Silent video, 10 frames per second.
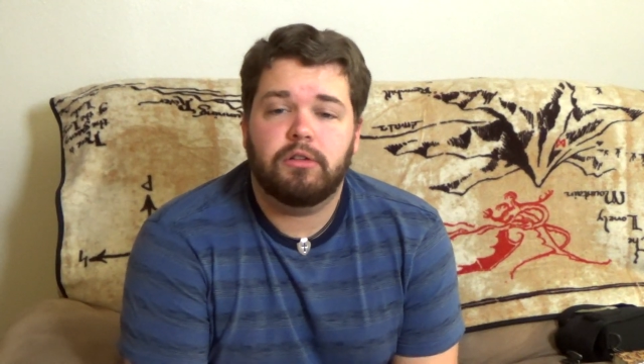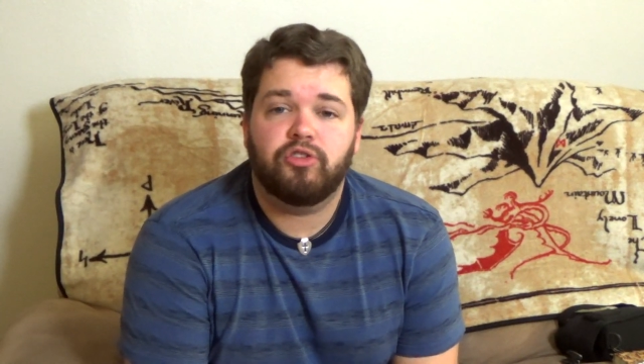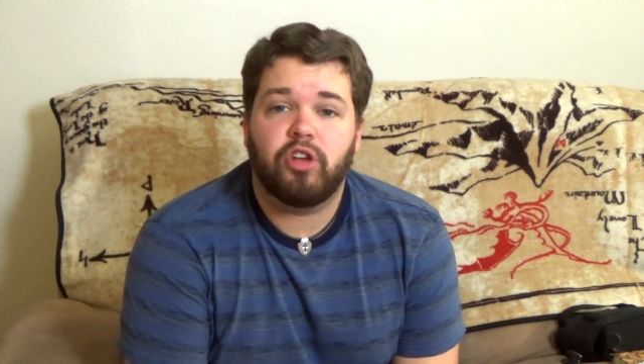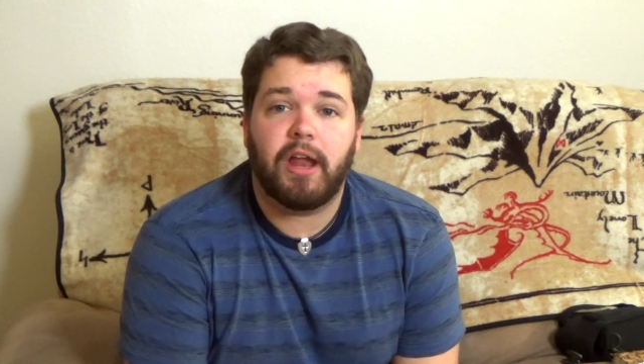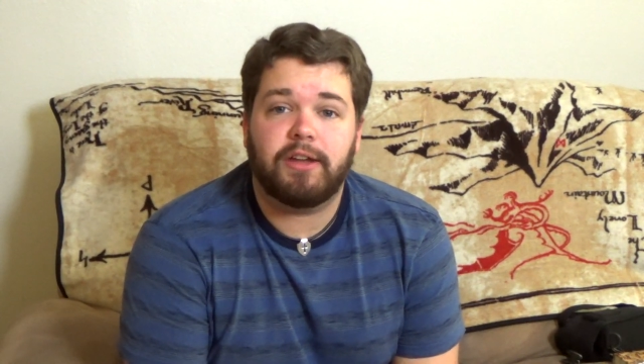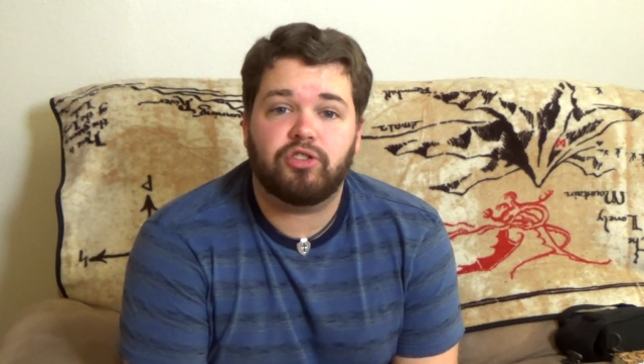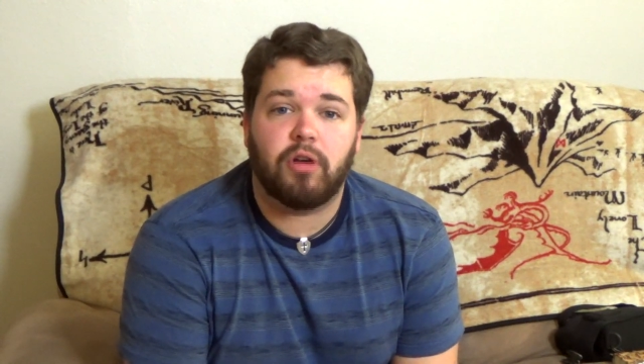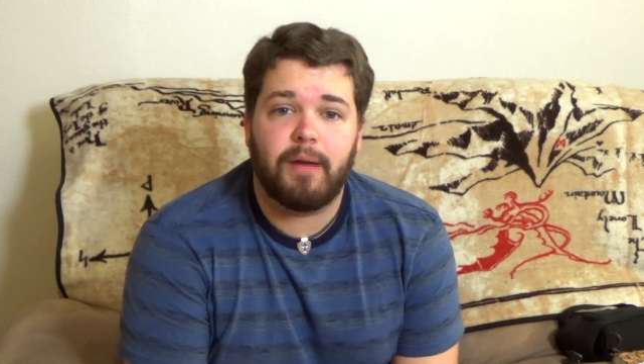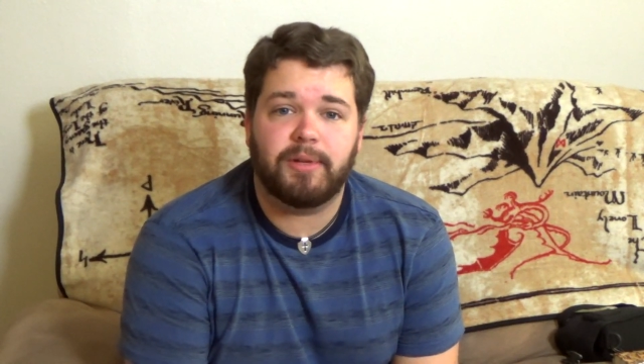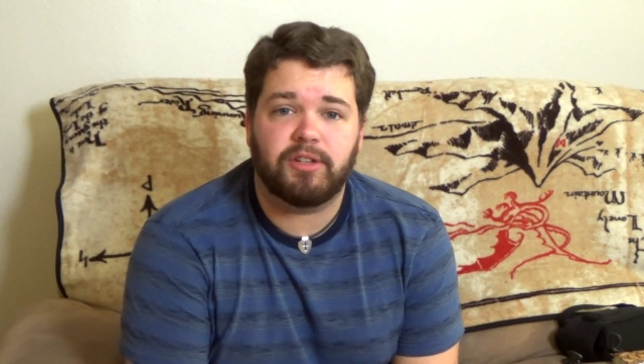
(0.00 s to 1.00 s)
Shall I
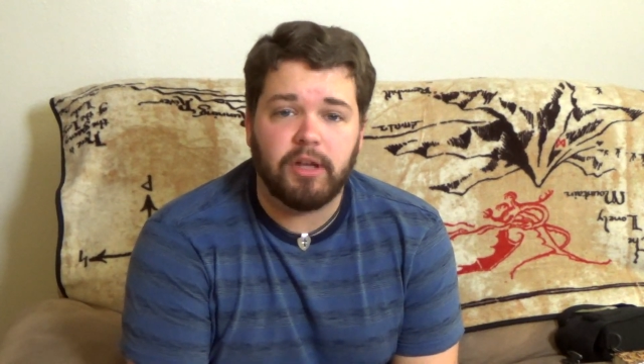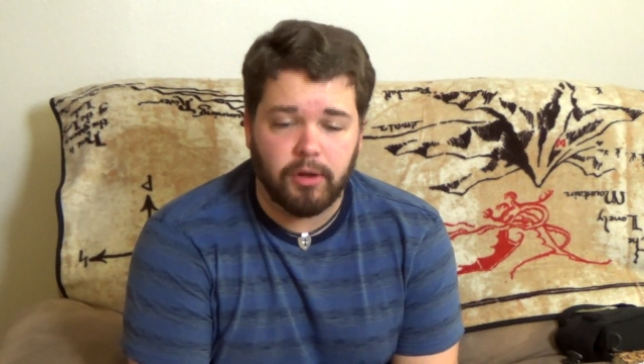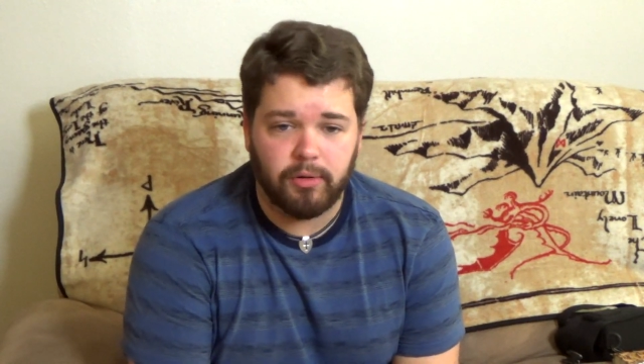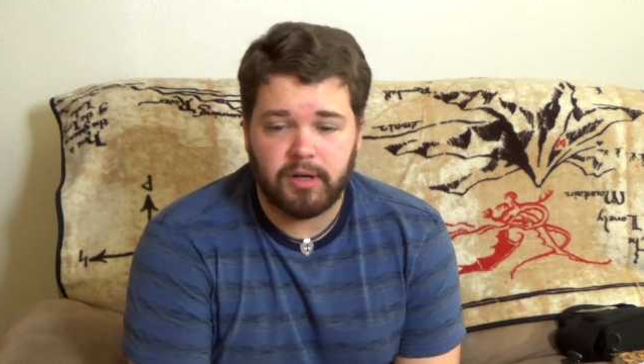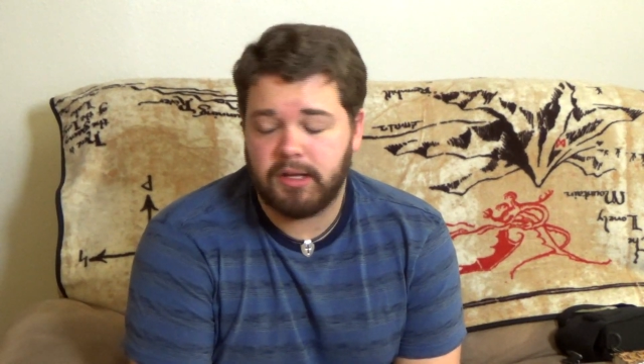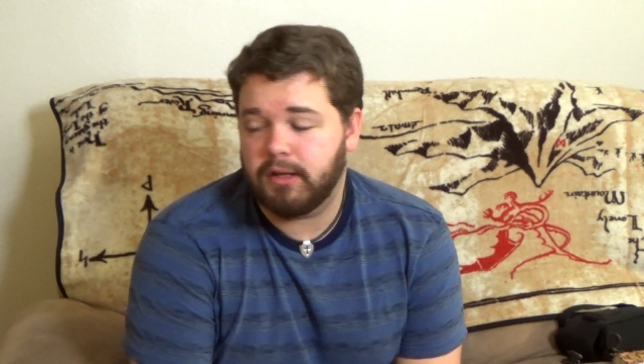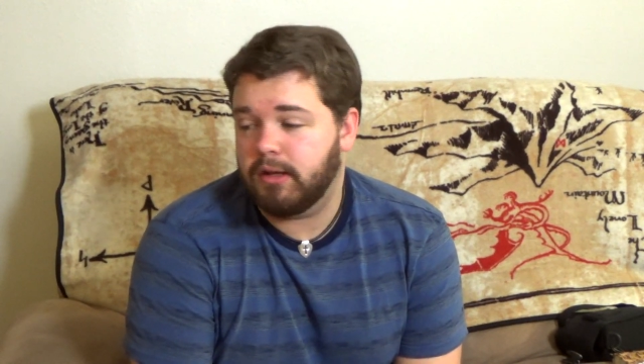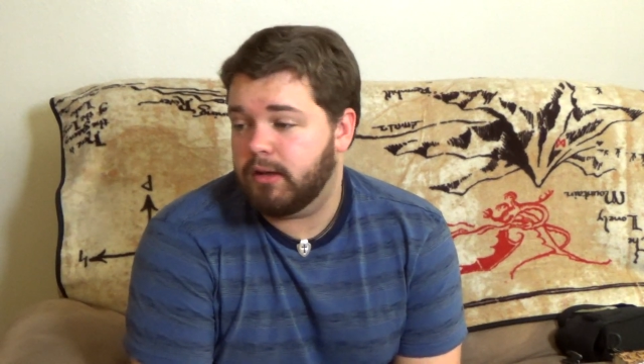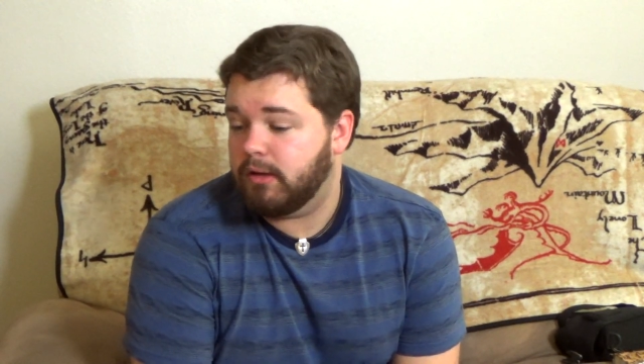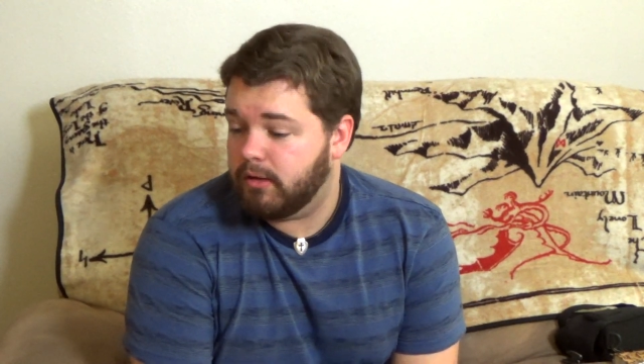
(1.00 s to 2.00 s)
describe it to you?
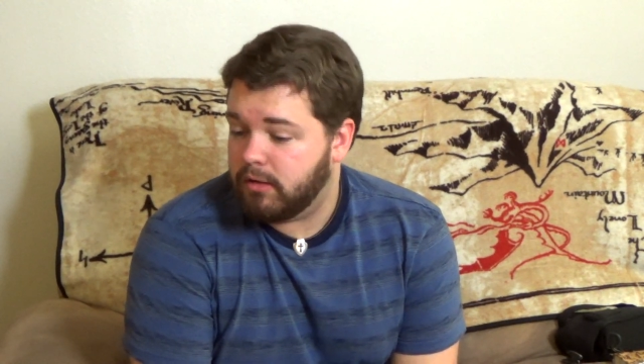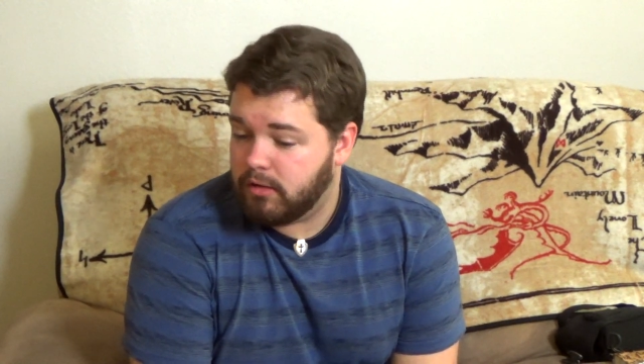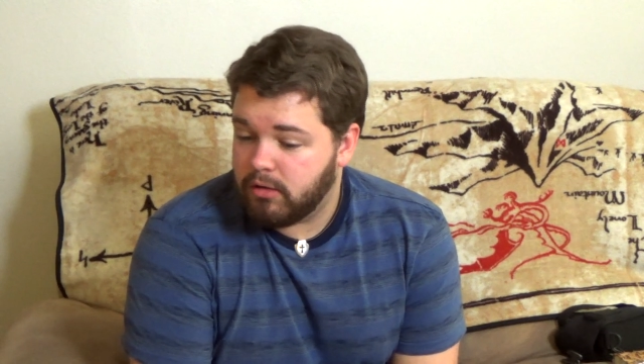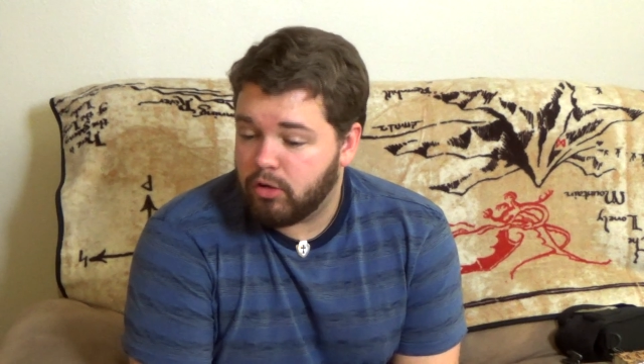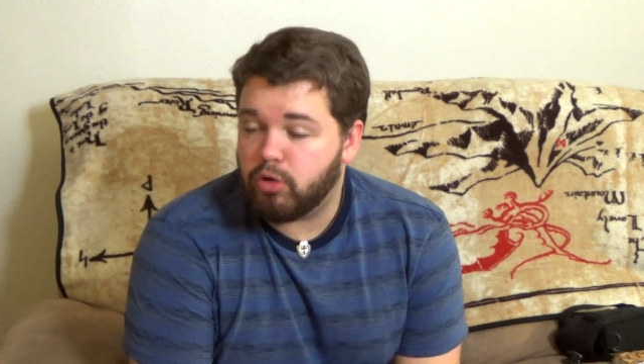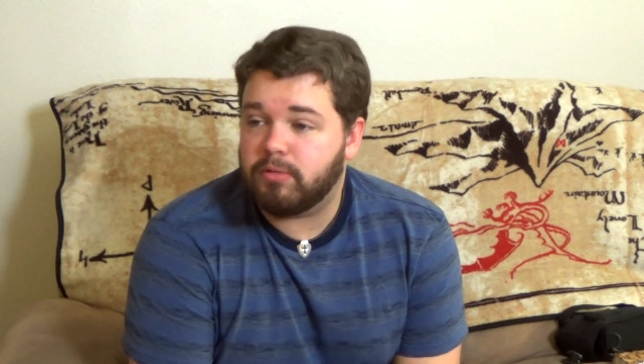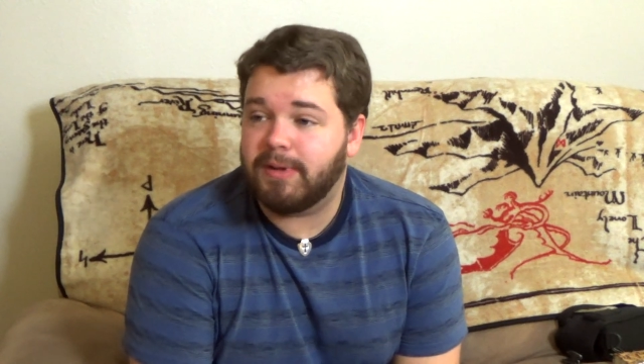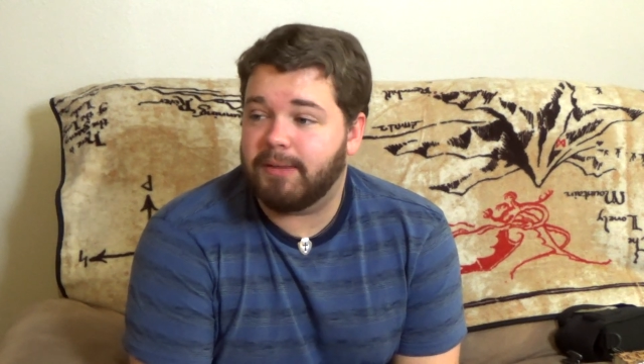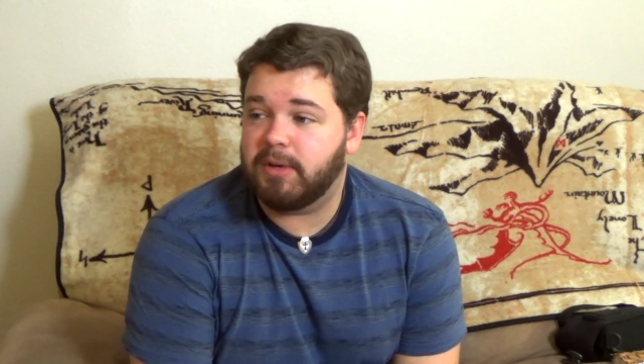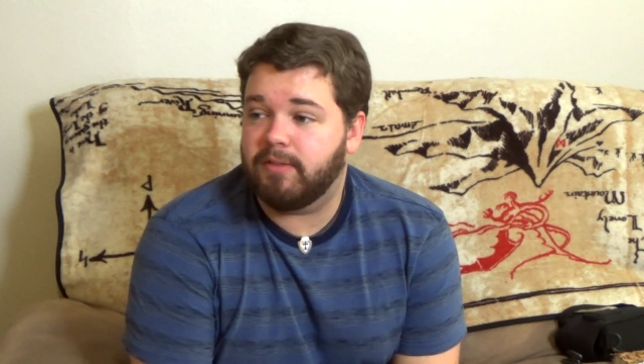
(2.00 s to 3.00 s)
Or would you
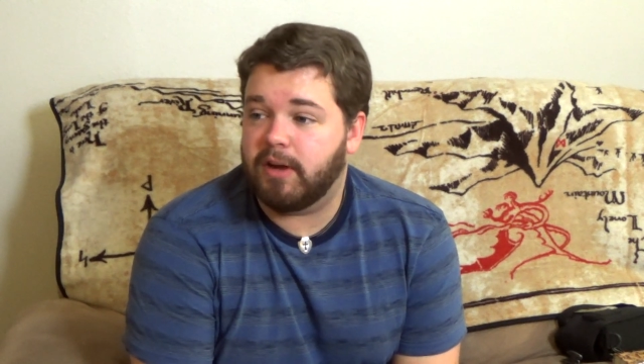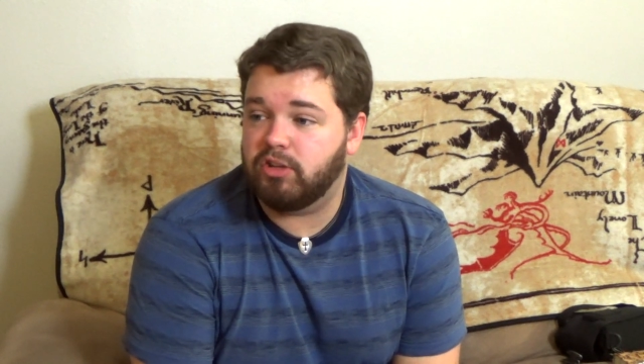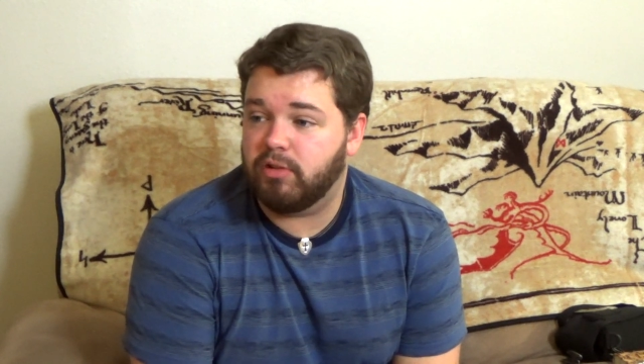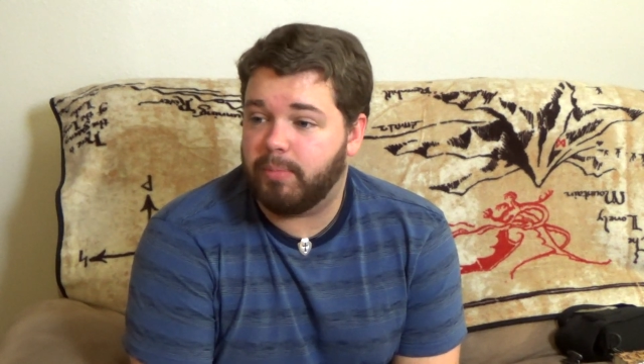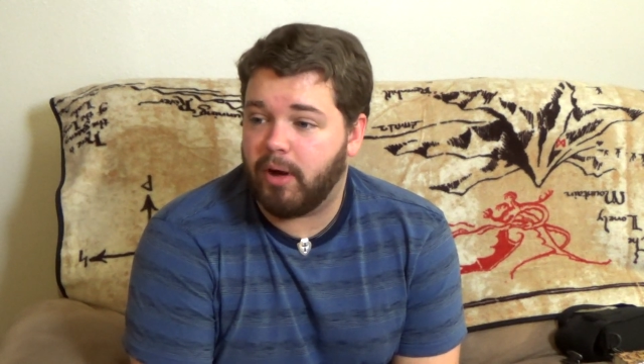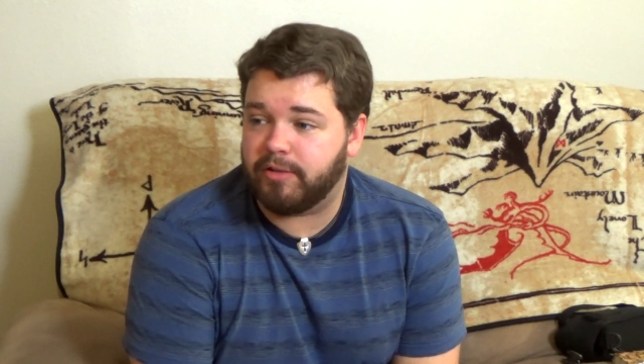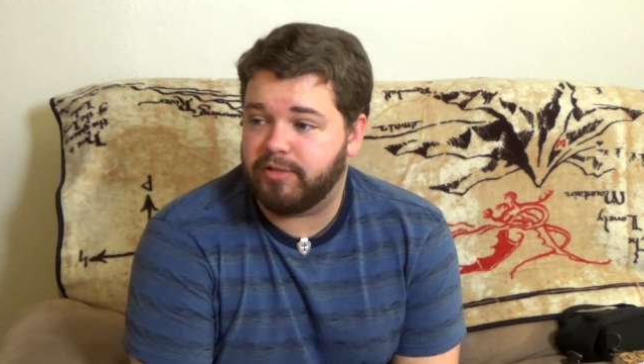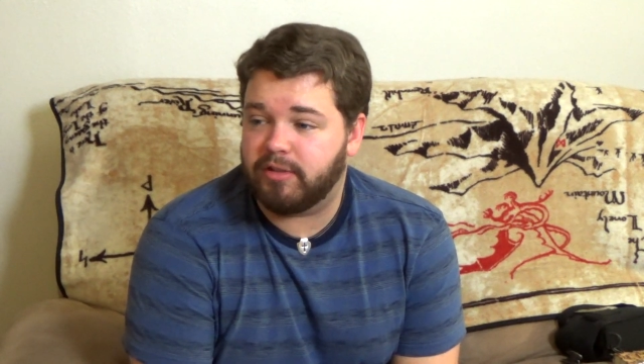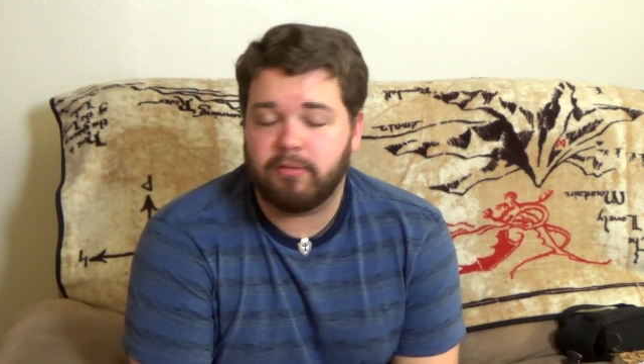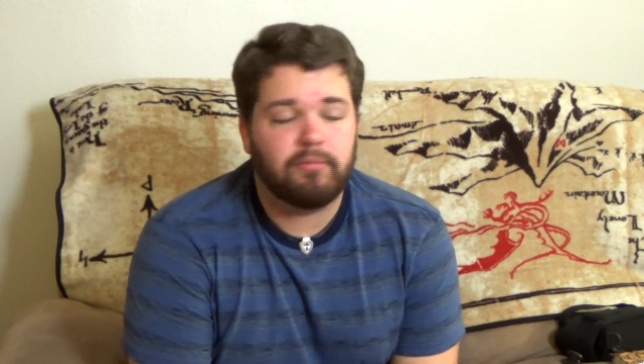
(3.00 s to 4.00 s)
like me to find you a
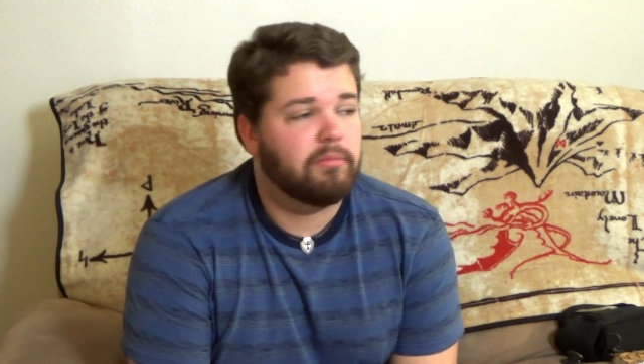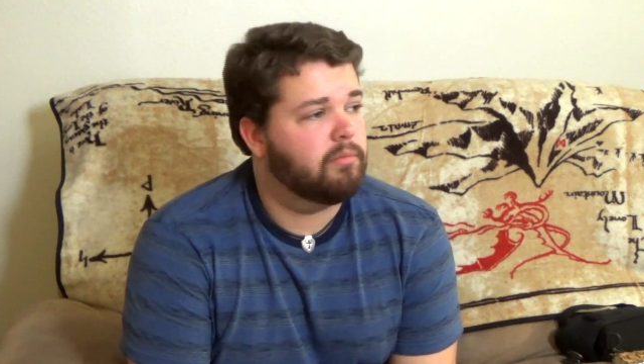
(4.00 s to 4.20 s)
box?